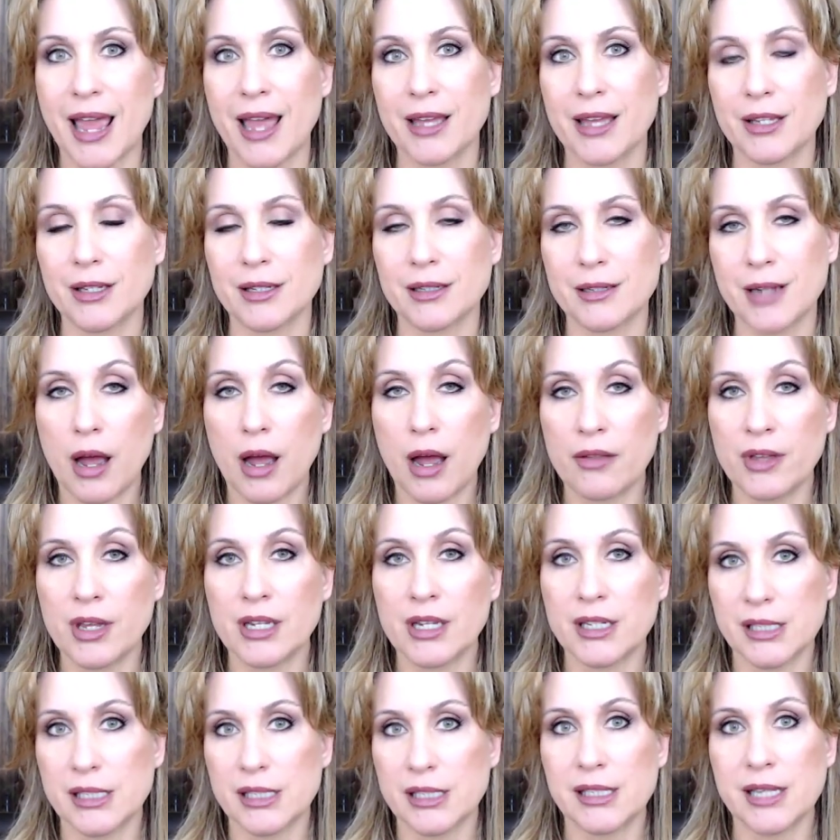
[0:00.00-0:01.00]
And I
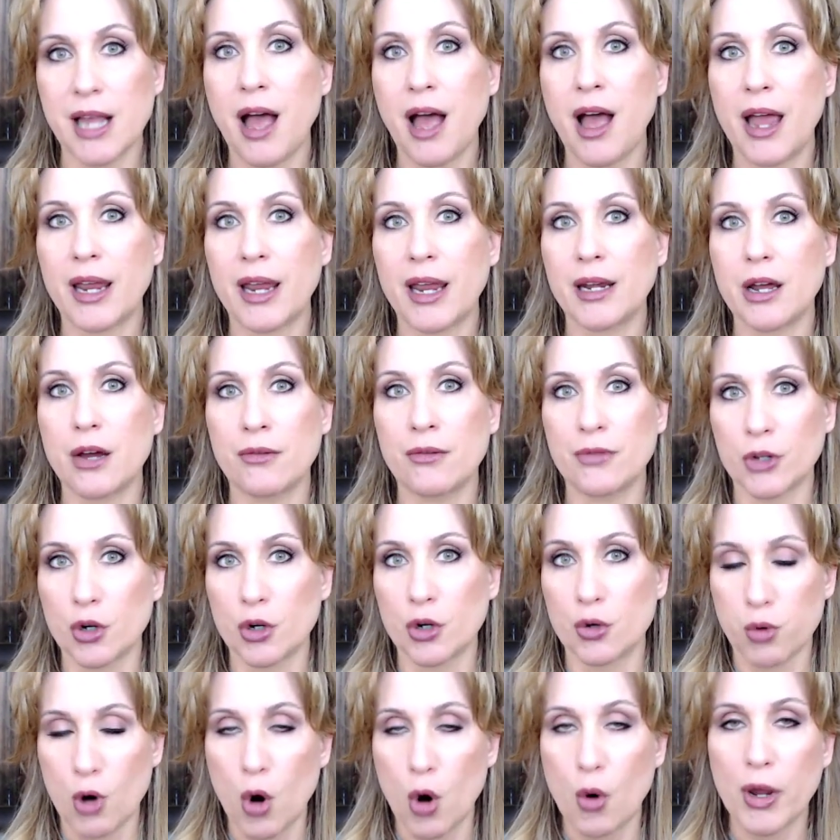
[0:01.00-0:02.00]
think it's a sign of the
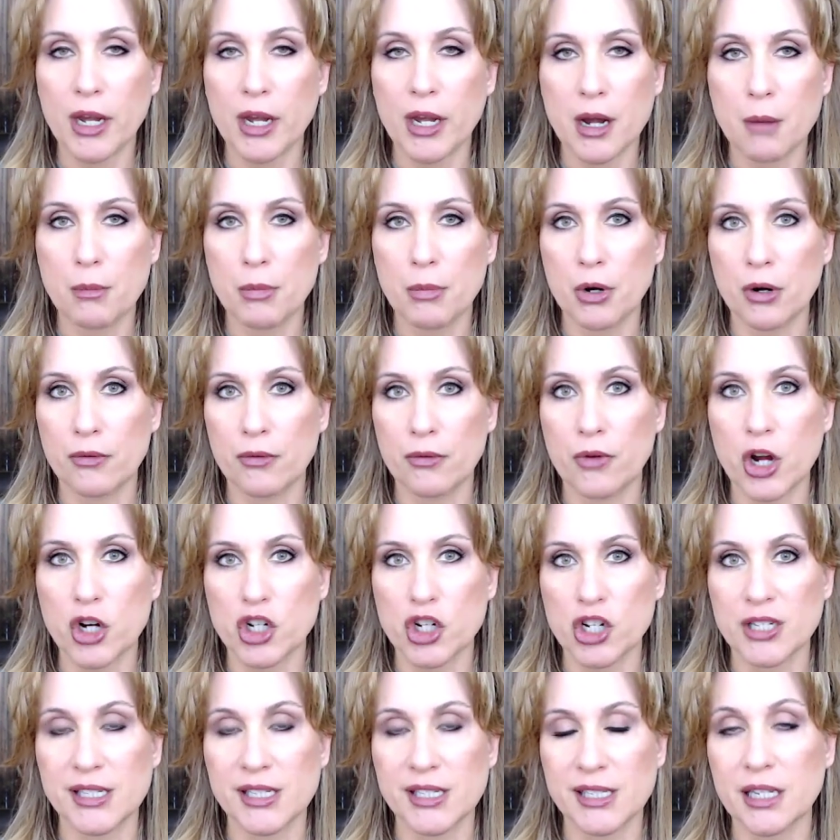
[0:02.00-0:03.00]
growing number of
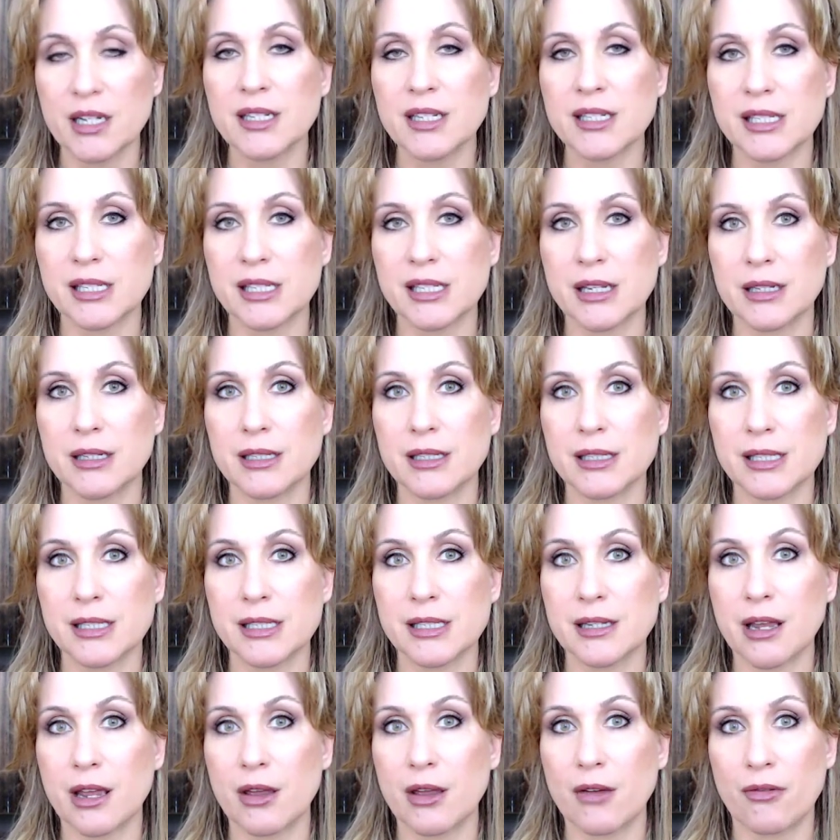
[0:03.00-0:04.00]
Russian
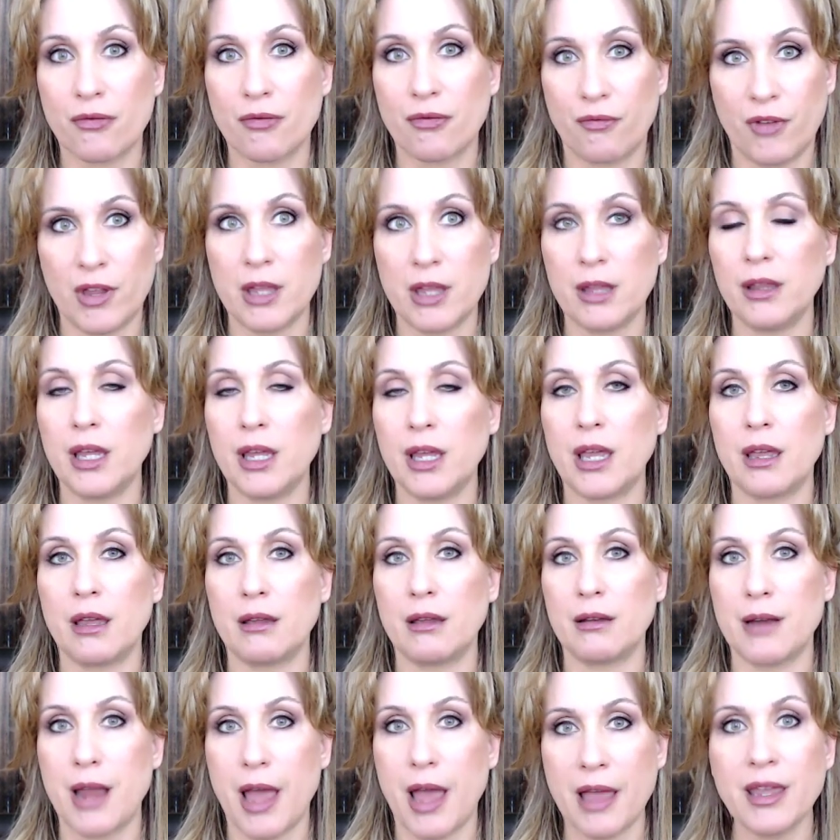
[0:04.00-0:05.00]
citizens
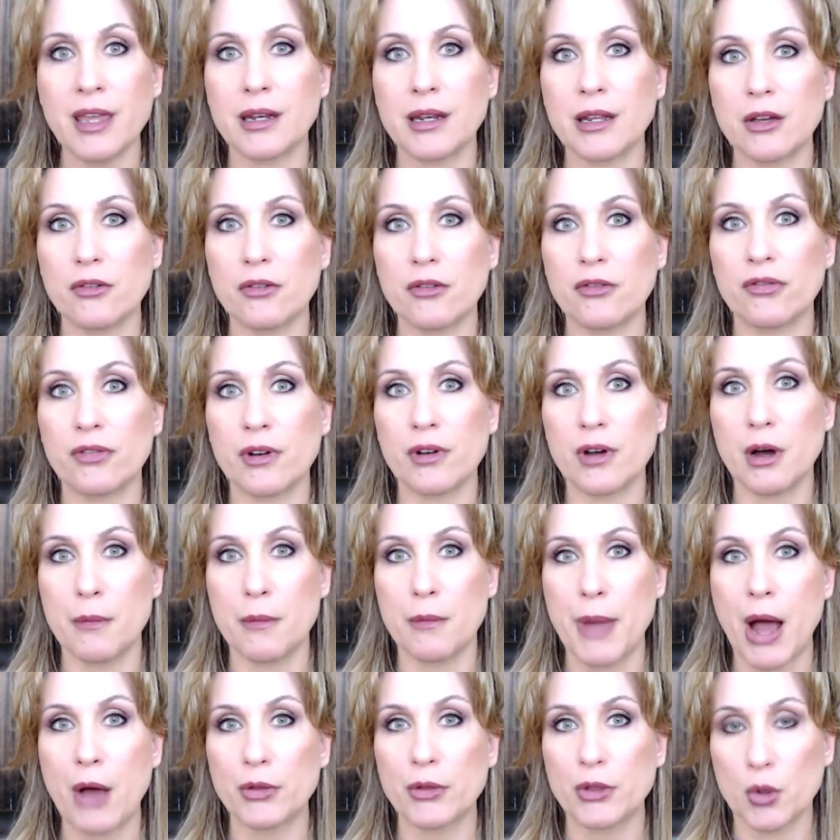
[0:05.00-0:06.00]
feeling negative
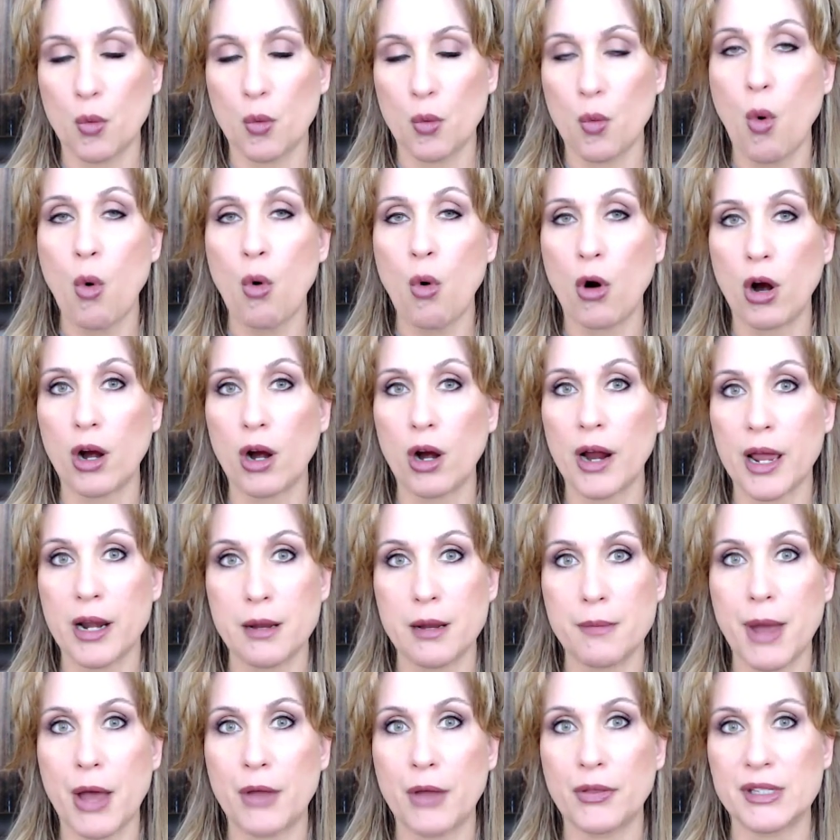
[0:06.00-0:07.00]
about the war
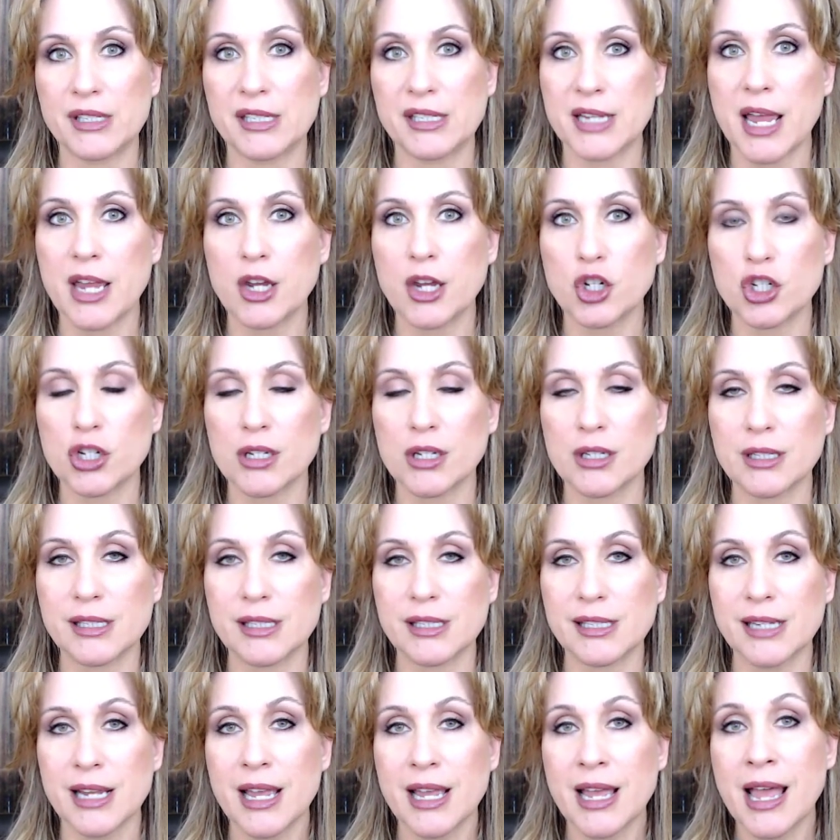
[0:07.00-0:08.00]
and about the
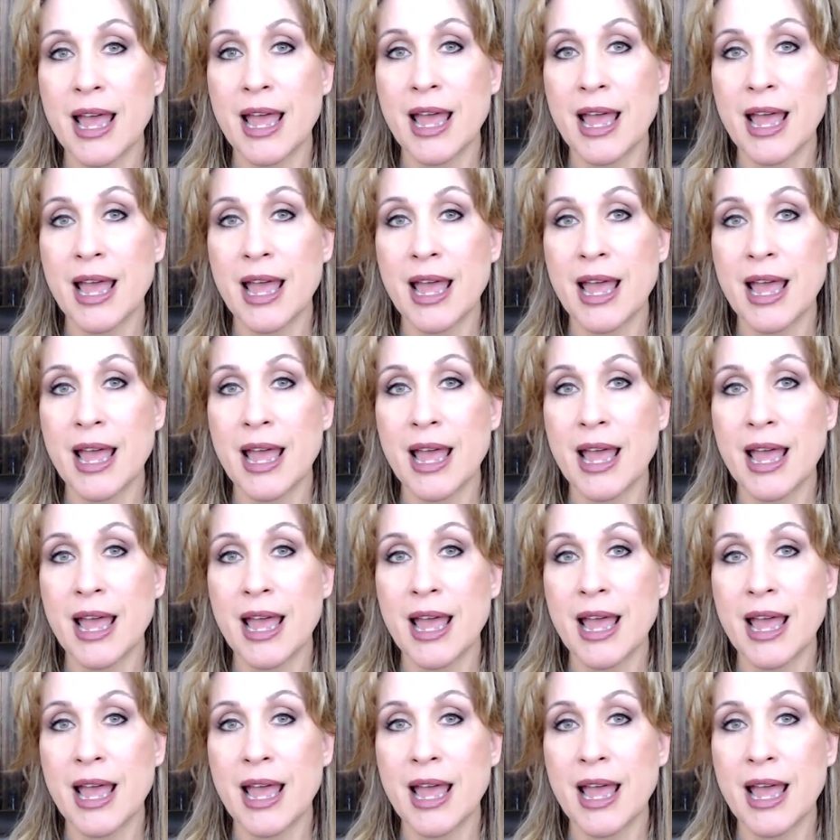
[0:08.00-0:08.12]
sanctions.